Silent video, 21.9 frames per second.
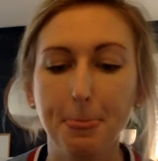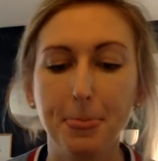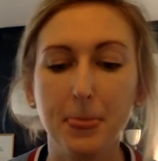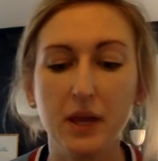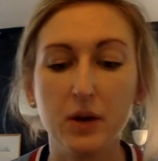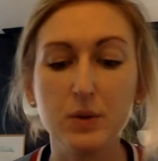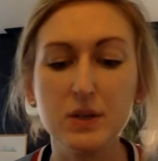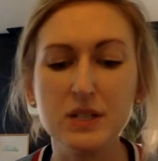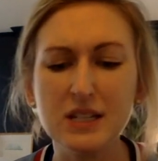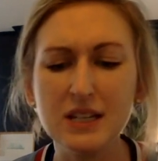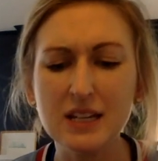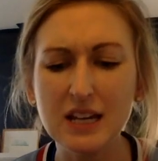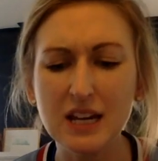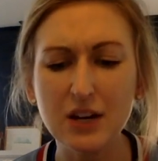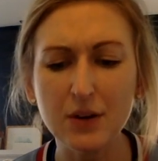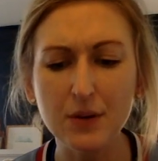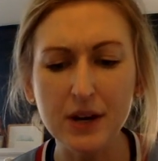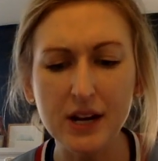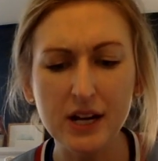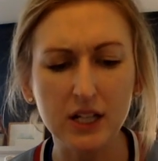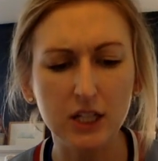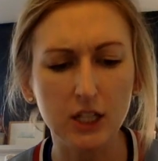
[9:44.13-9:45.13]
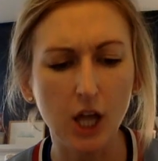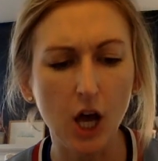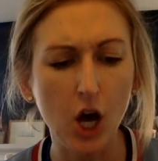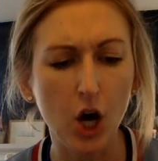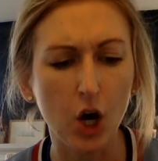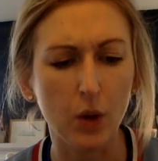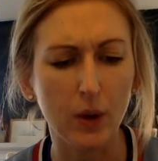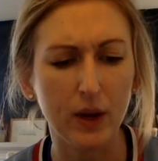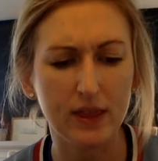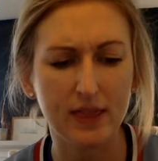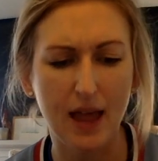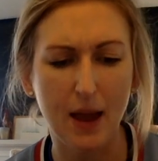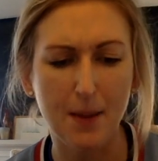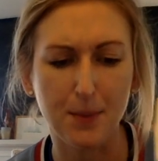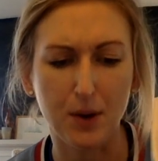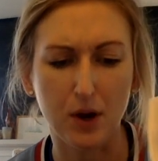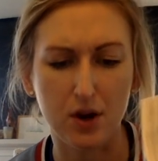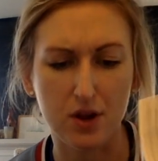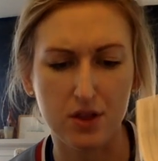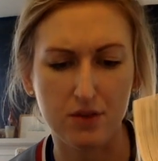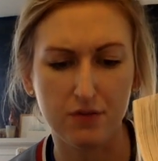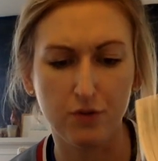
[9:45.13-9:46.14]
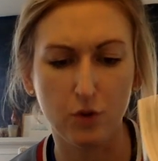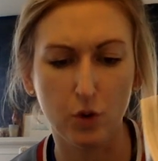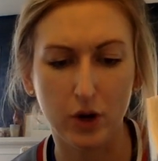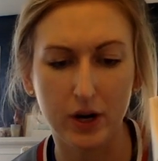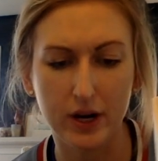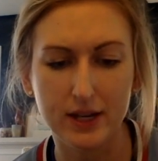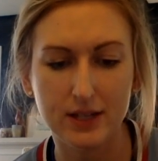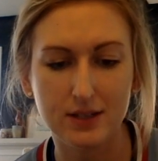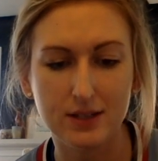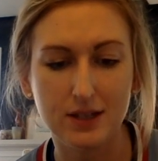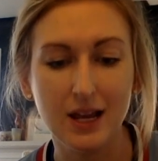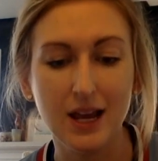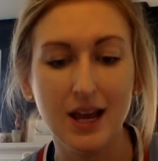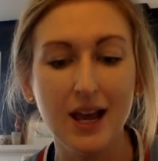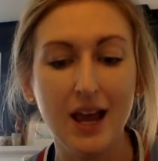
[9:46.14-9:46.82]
There was an eerie glow in that part of the forest,